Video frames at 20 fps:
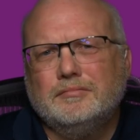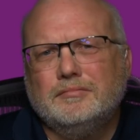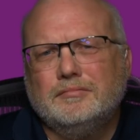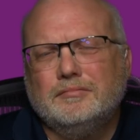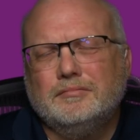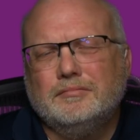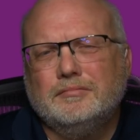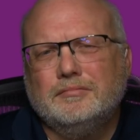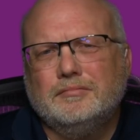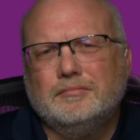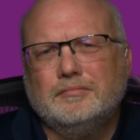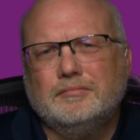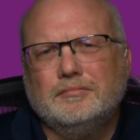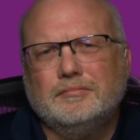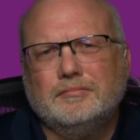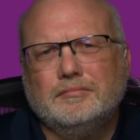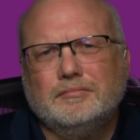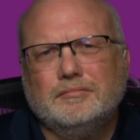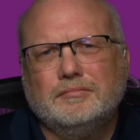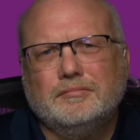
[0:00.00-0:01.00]

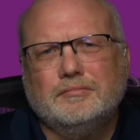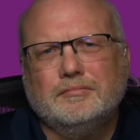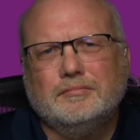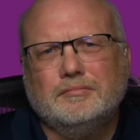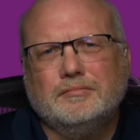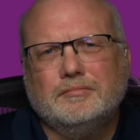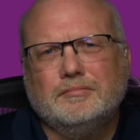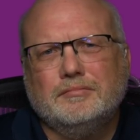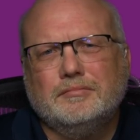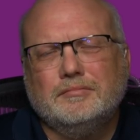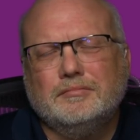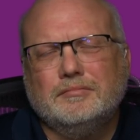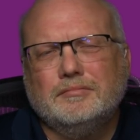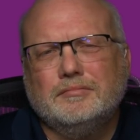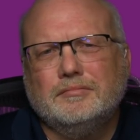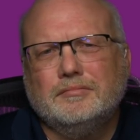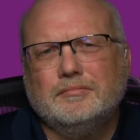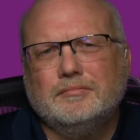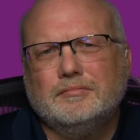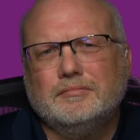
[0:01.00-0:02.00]

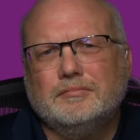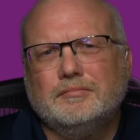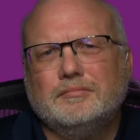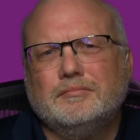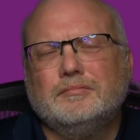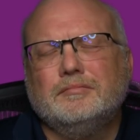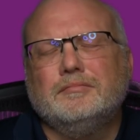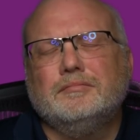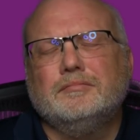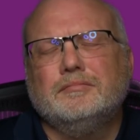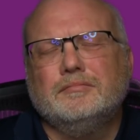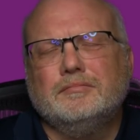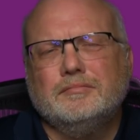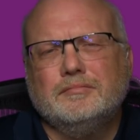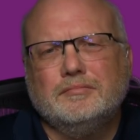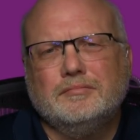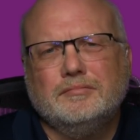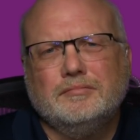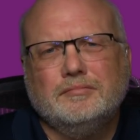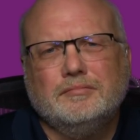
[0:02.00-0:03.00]

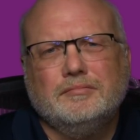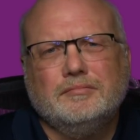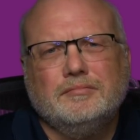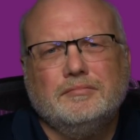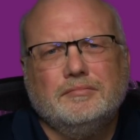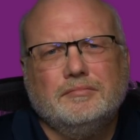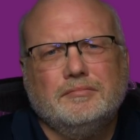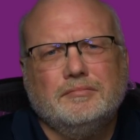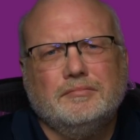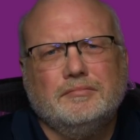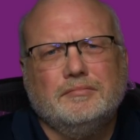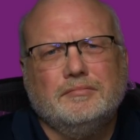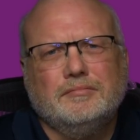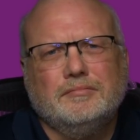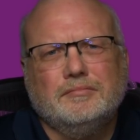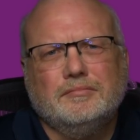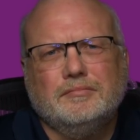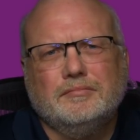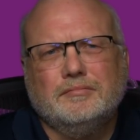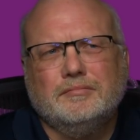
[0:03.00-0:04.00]

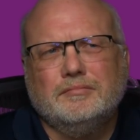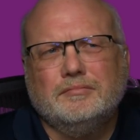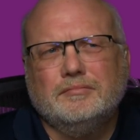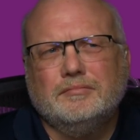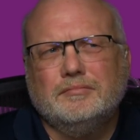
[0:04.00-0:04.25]
No words are spoken by the person on screen.